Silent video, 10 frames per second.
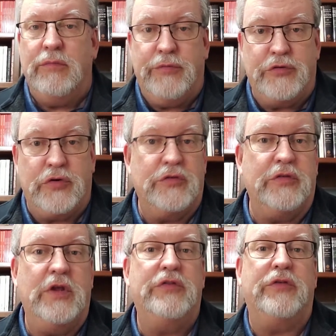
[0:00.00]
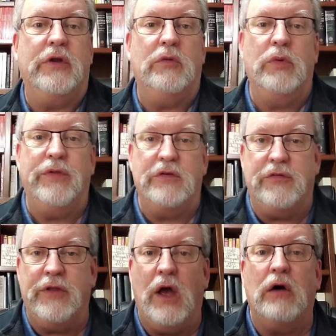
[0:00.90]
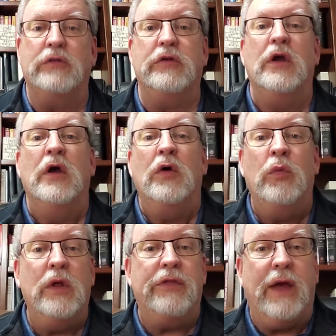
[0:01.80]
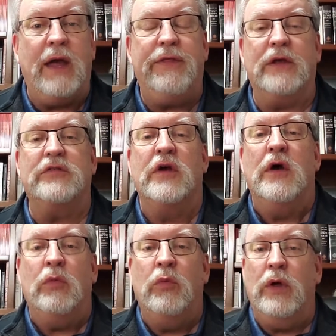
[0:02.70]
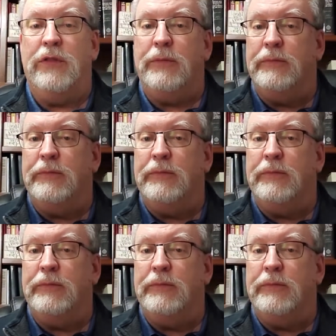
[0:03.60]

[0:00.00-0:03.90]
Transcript: the church's history, with its theology, with ethics, with